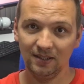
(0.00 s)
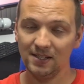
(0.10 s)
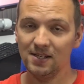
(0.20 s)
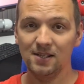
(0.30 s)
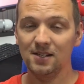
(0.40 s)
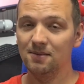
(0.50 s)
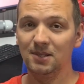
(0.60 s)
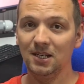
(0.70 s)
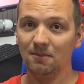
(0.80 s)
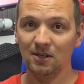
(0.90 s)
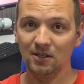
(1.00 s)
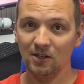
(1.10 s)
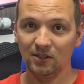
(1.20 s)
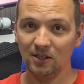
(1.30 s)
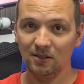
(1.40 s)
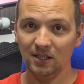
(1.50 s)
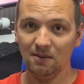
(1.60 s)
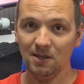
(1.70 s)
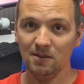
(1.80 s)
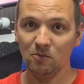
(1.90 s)
That doesn't mean I'm not gonna
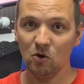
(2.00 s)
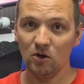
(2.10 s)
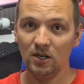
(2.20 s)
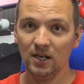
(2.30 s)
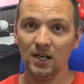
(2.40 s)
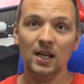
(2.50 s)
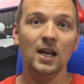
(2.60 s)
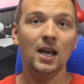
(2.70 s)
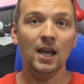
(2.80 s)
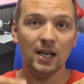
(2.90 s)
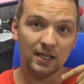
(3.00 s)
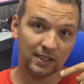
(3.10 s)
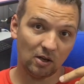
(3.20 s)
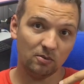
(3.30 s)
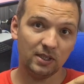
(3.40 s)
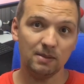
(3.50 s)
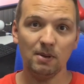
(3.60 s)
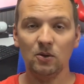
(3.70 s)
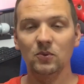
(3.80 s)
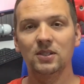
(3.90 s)
game anymore. And I'll
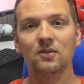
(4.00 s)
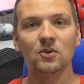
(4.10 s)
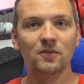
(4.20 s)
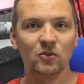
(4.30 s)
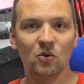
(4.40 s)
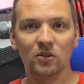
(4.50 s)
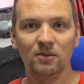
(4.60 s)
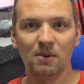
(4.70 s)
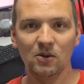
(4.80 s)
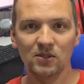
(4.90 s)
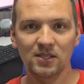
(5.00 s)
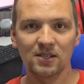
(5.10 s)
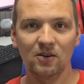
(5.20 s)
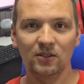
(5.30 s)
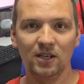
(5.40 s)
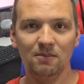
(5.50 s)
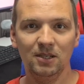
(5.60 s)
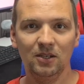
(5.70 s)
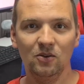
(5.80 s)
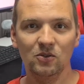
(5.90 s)
get back with a review on the mouse on
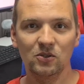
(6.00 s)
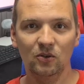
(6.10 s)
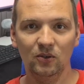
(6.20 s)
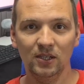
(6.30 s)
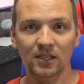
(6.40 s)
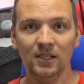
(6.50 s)
gaming also.